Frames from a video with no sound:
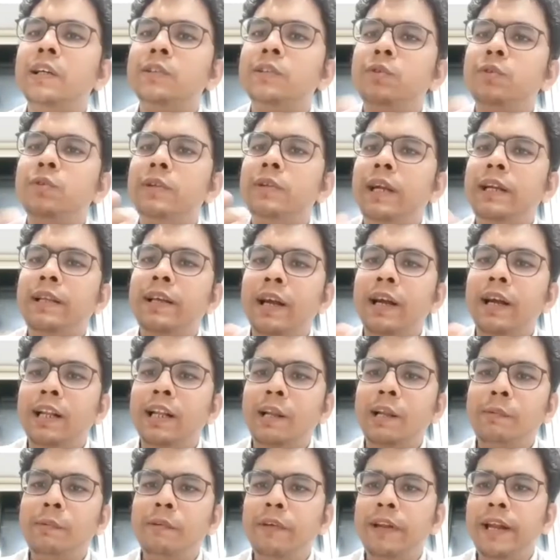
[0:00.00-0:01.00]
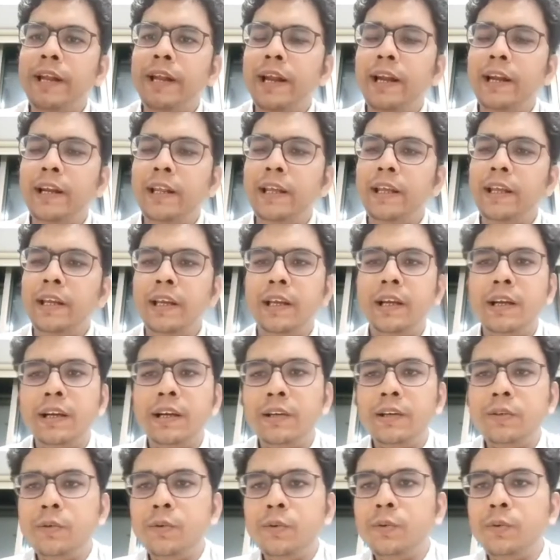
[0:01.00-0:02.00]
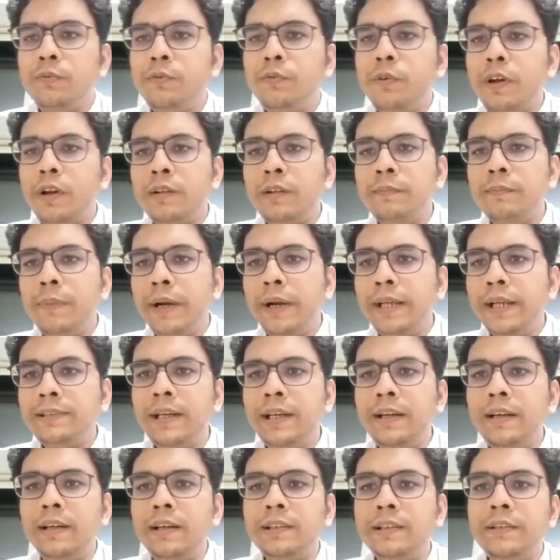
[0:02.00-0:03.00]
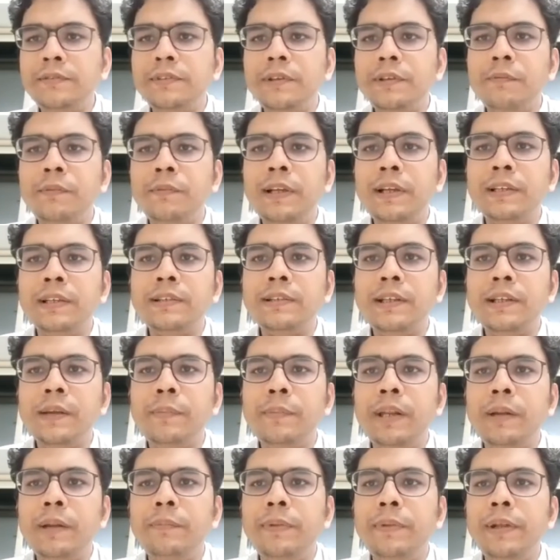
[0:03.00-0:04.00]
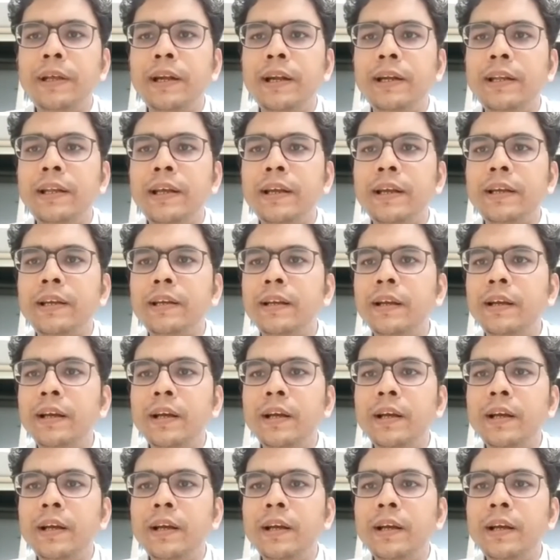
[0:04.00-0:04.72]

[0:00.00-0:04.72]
So that card can be very handy for bystanders if someone gets an epileptic attack